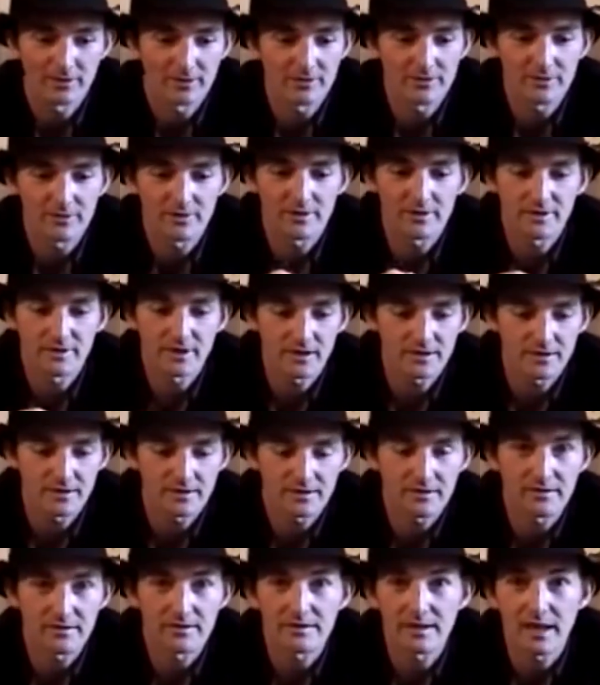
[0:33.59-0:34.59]
you just cut
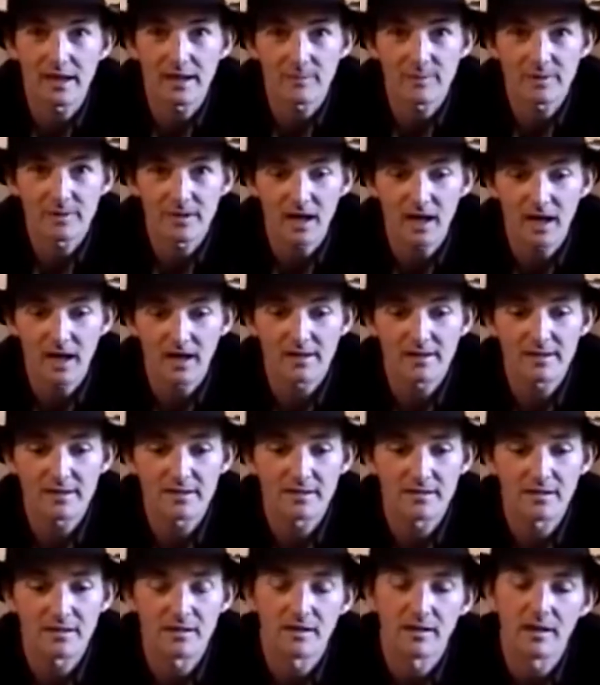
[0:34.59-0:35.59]
it to the same
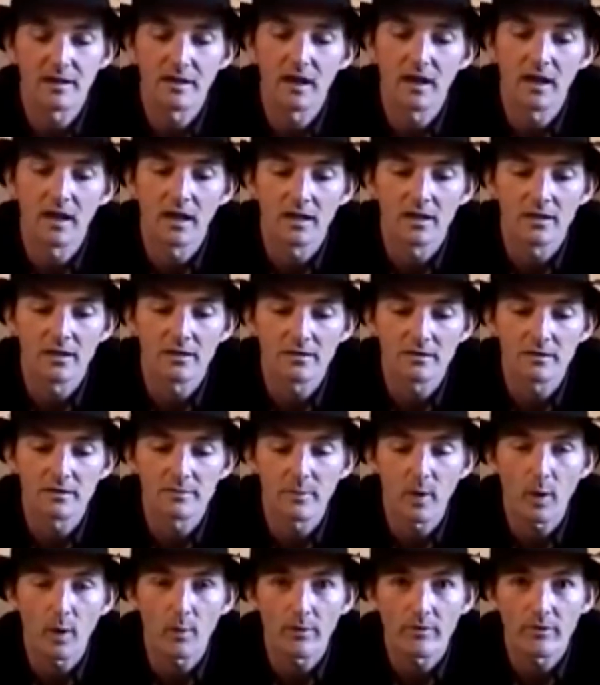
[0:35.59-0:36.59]
size as the
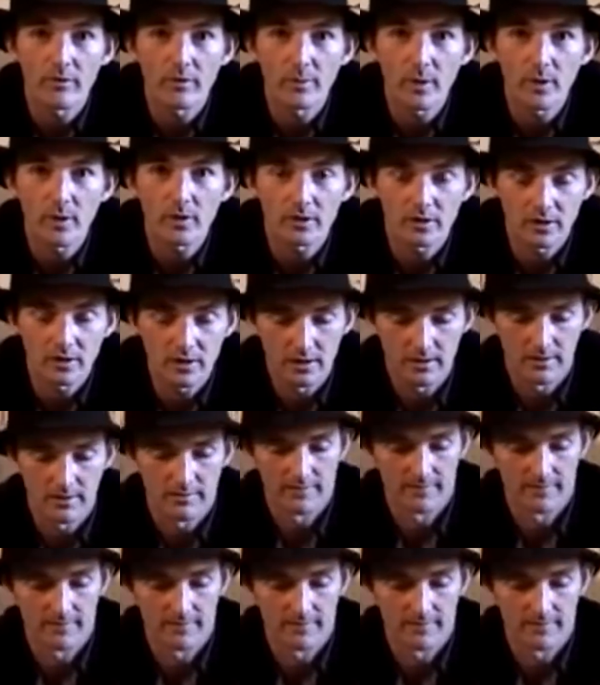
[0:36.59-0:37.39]
bottom of the bottle.